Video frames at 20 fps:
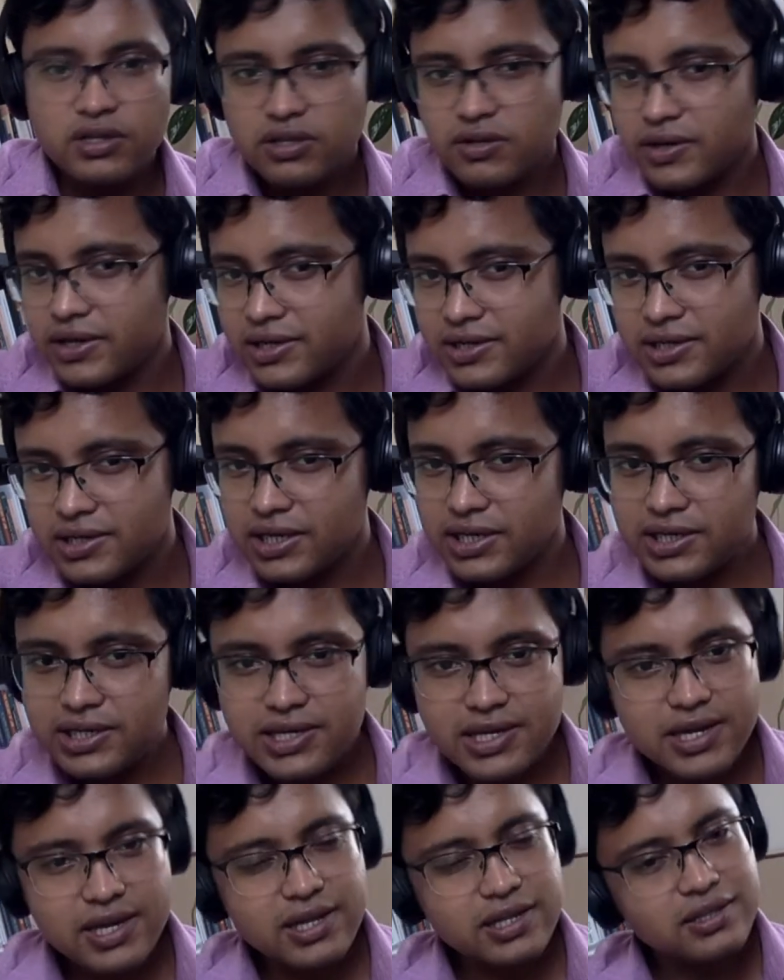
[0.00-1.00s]
So in
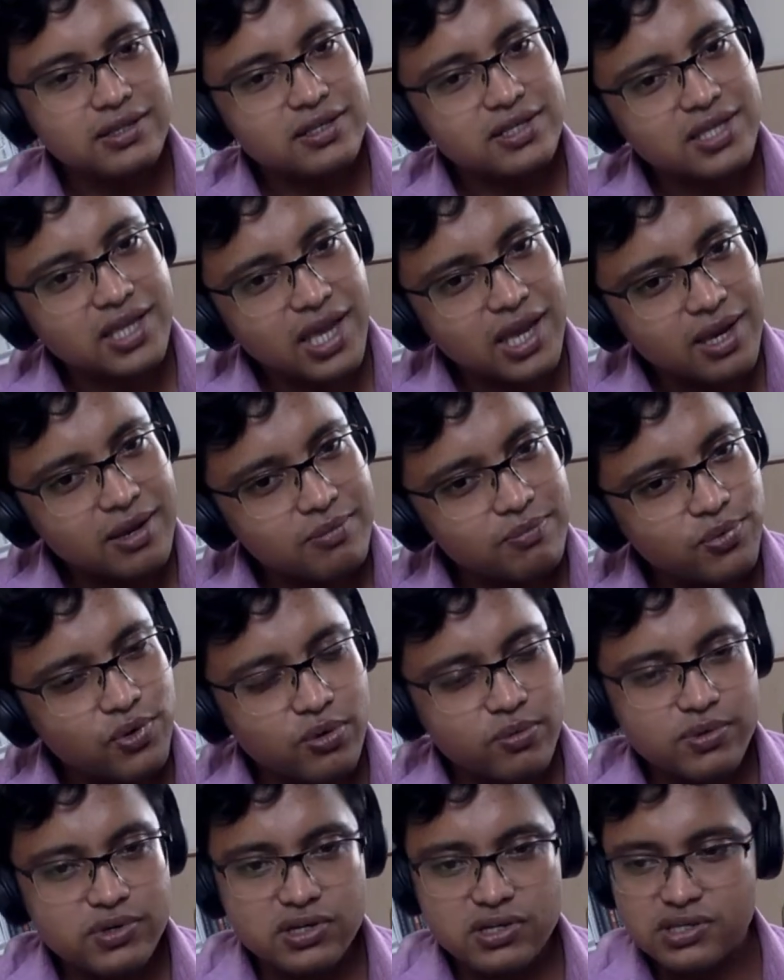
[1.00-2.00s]
India, the same
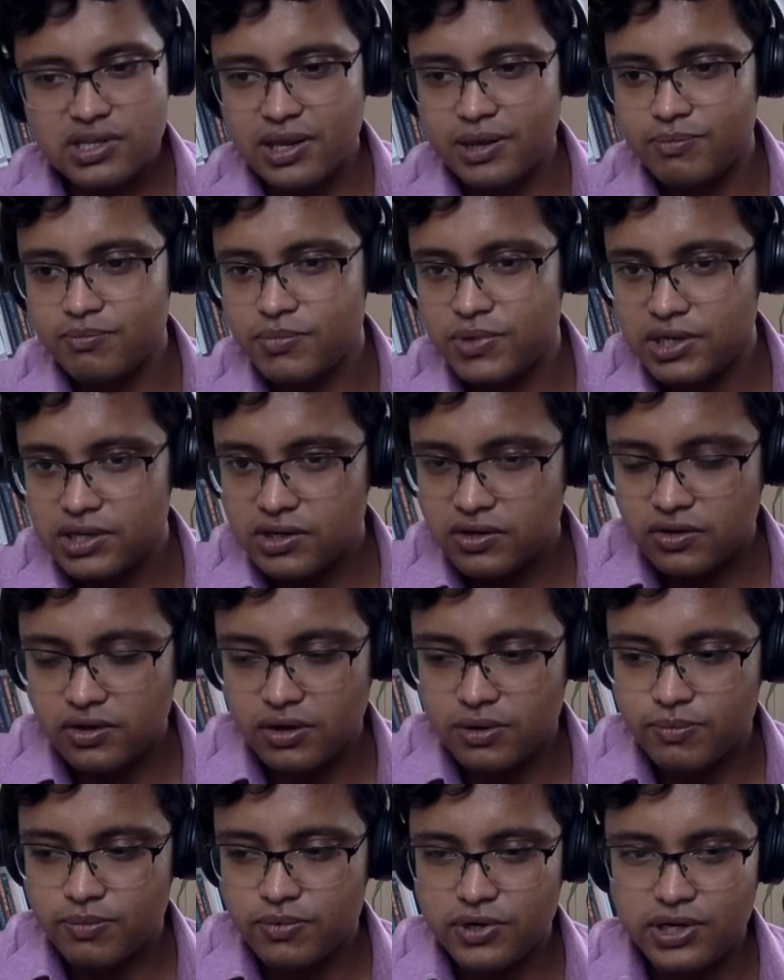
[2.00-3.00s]
provisions have been
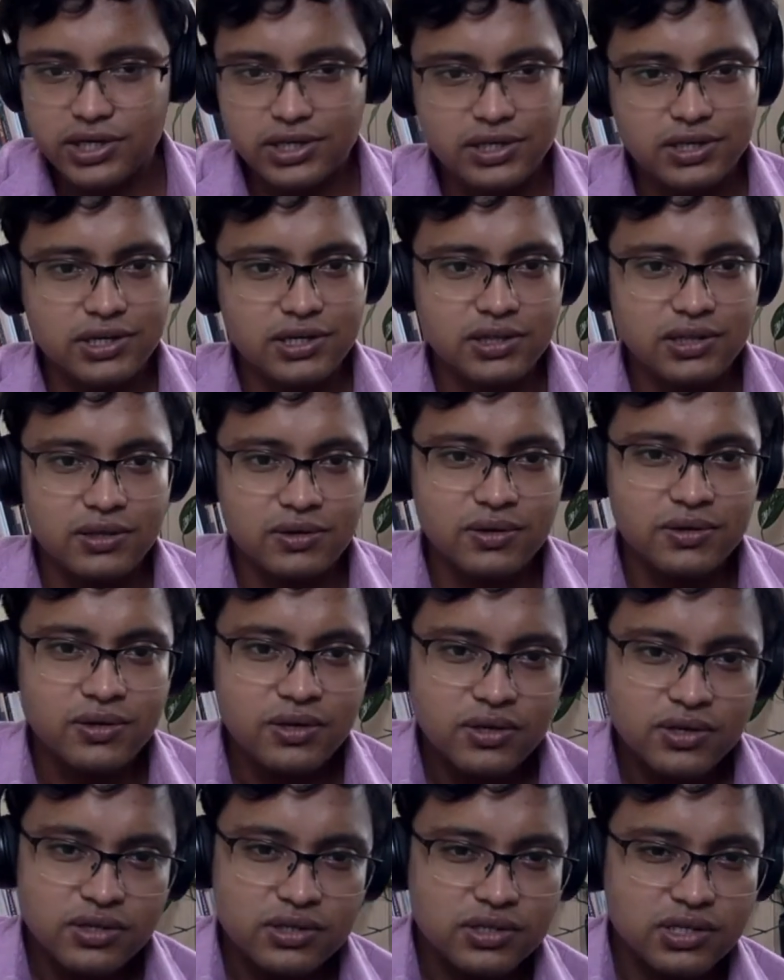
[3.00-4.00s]
incorporated in the
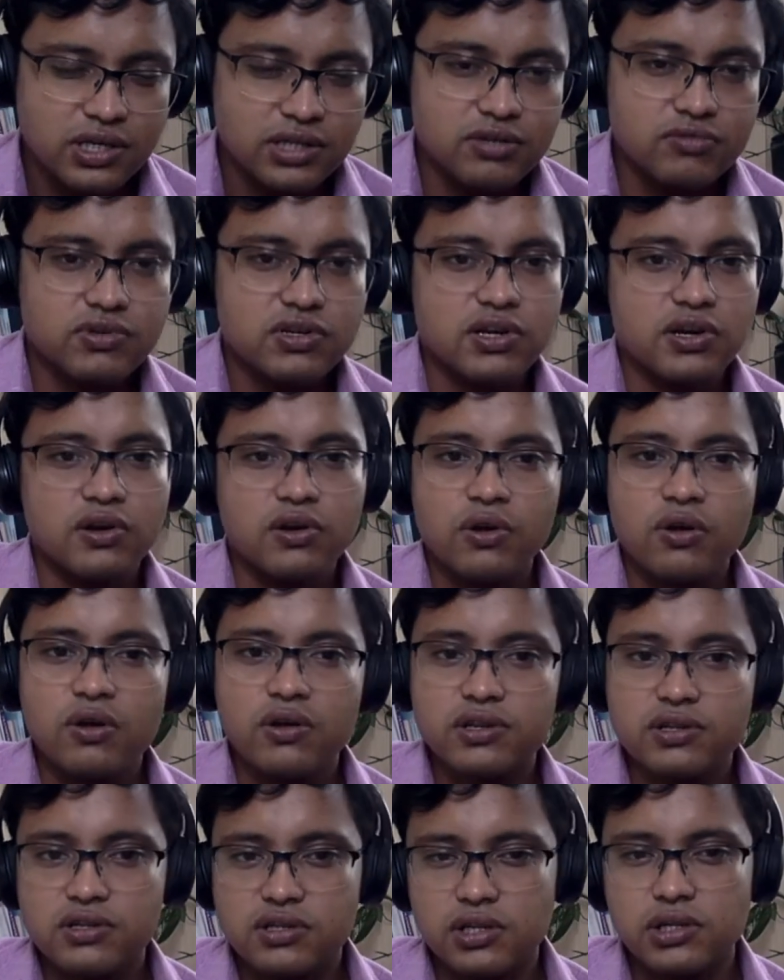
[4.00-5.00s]
statutory law
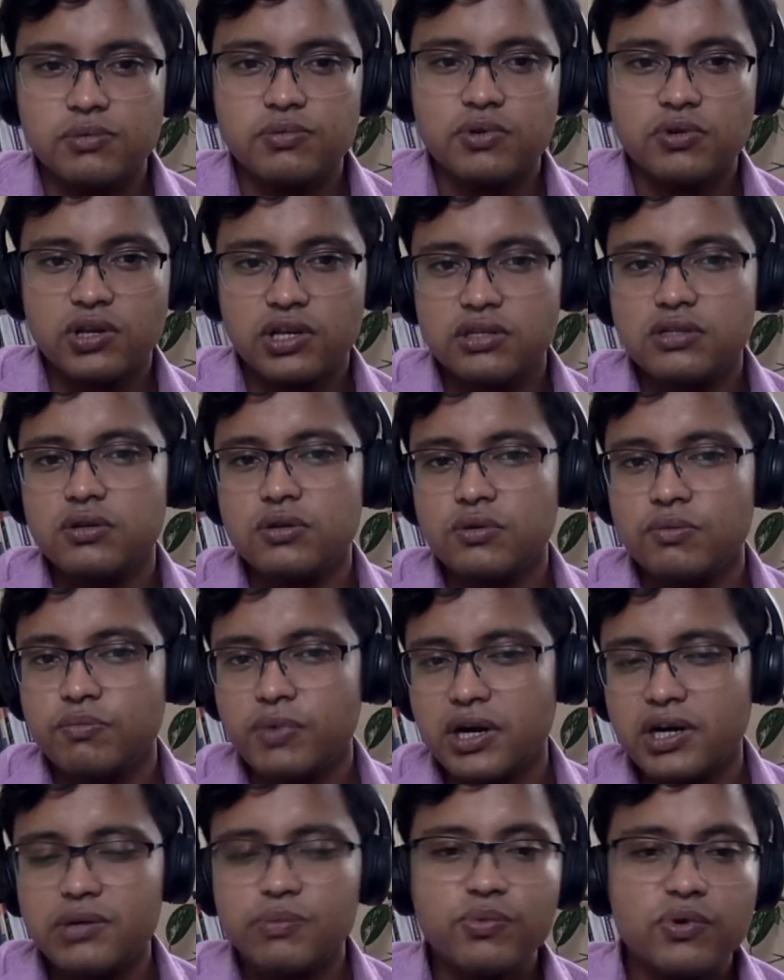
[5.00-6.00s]
itself. Okay, so
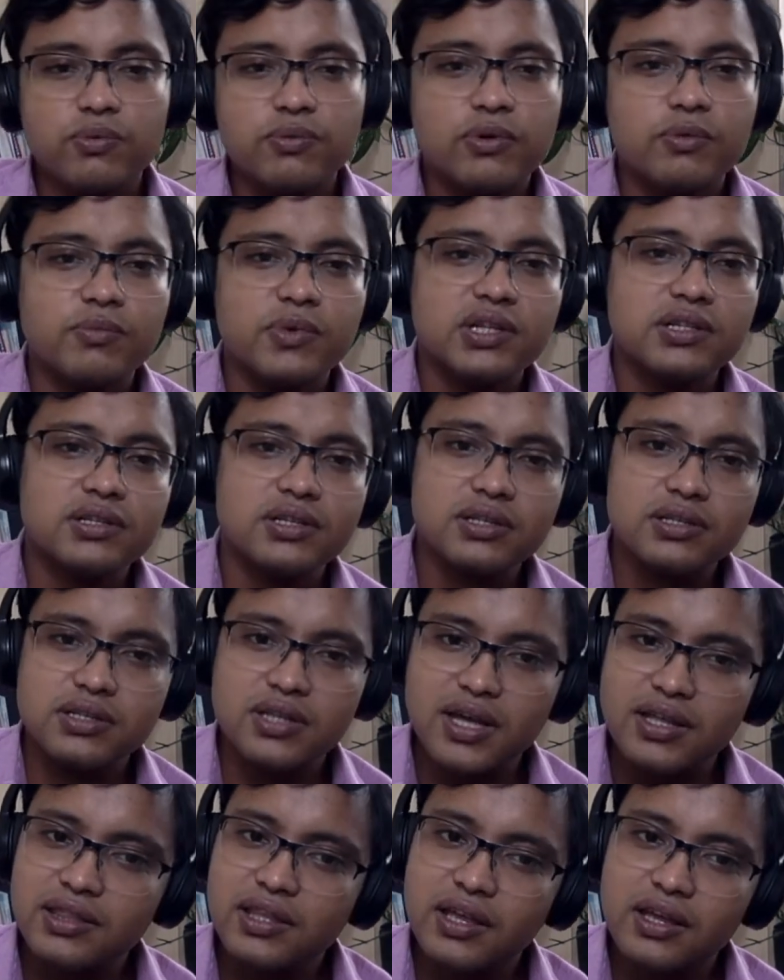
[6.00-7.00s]
part performance is
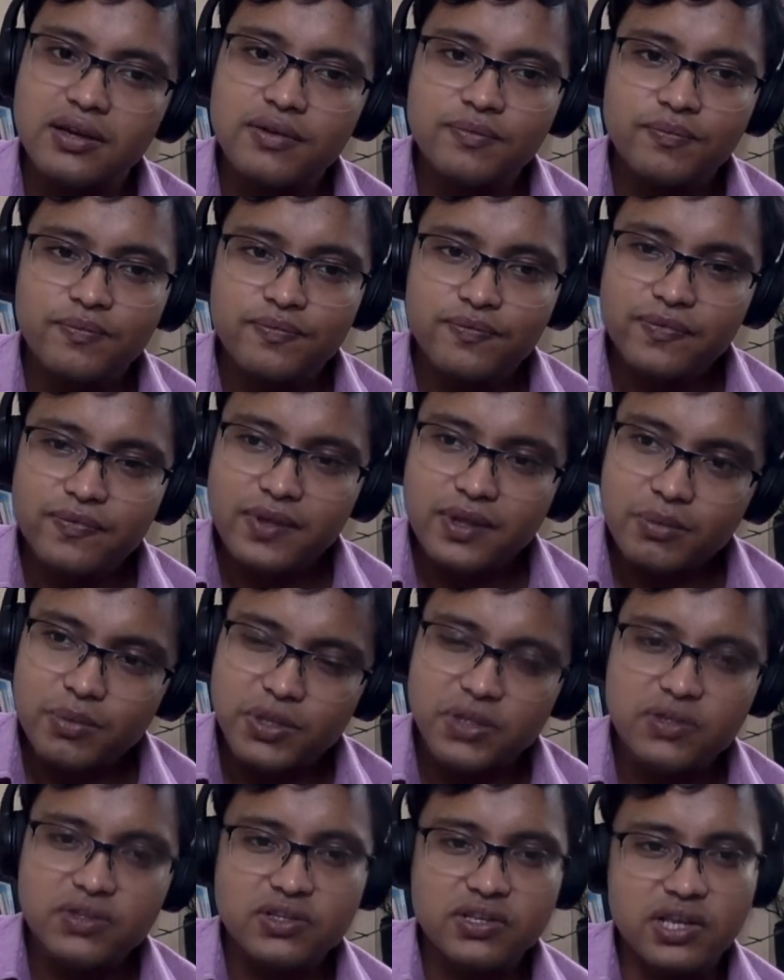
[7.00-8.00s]
nothing
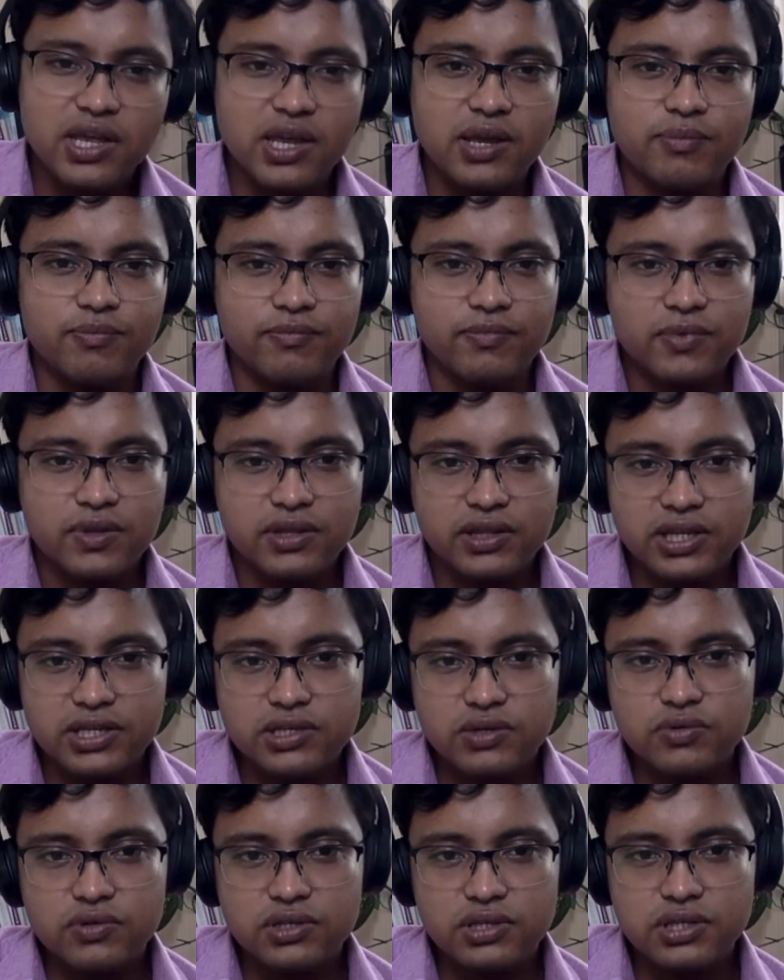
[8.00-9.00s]
but the same
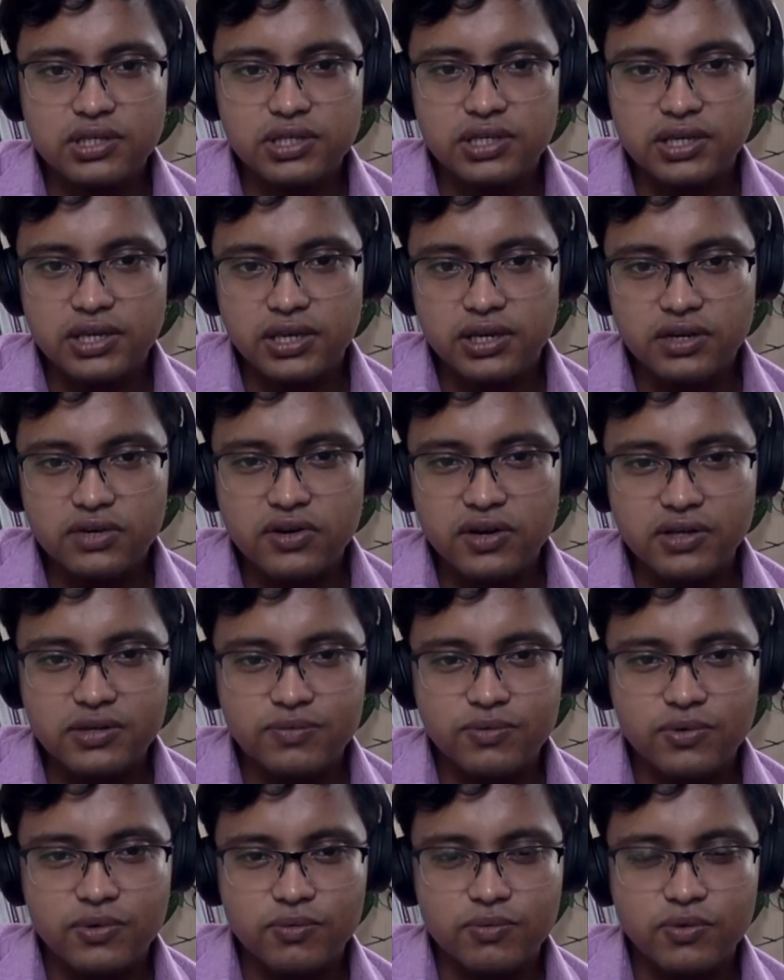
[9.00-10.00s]
that you see in
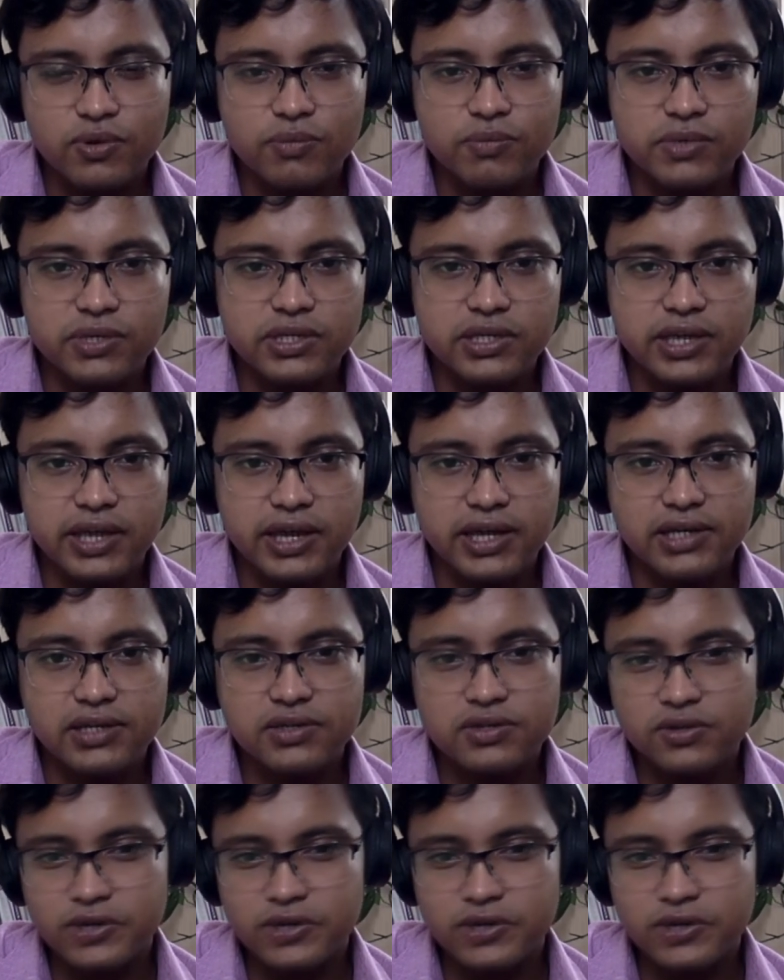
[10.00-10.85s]
Transfer of Property Act.